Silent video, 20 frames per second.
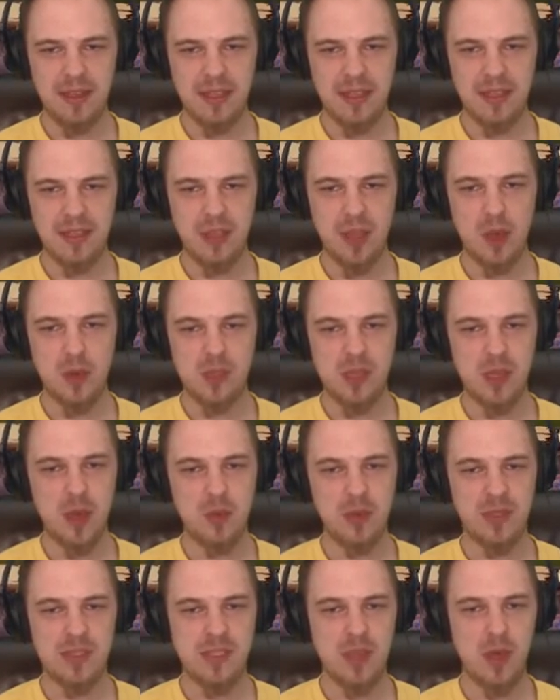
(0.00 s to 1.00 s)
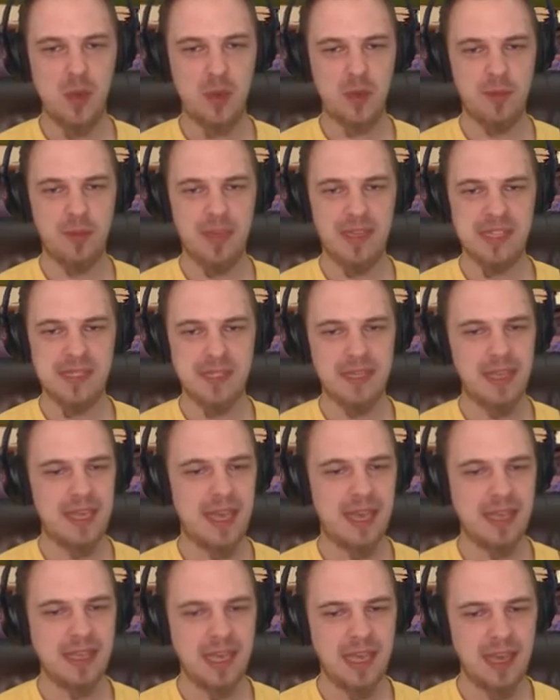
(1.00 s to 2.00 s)
can go toe-to-toe with
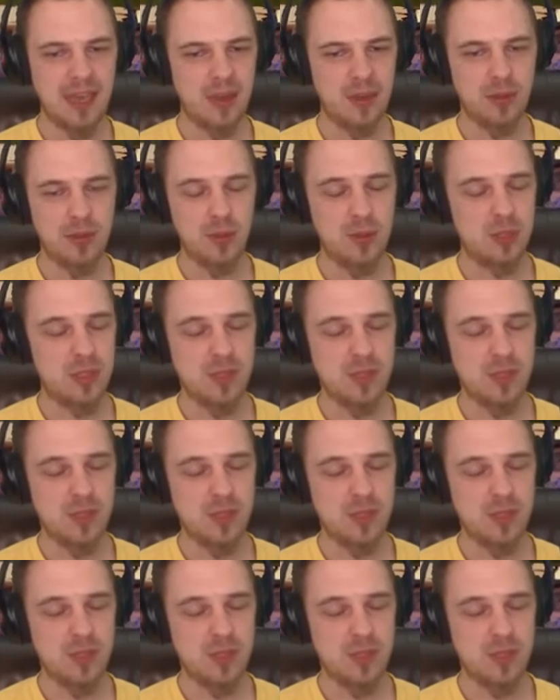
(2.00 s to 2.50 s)
basically any character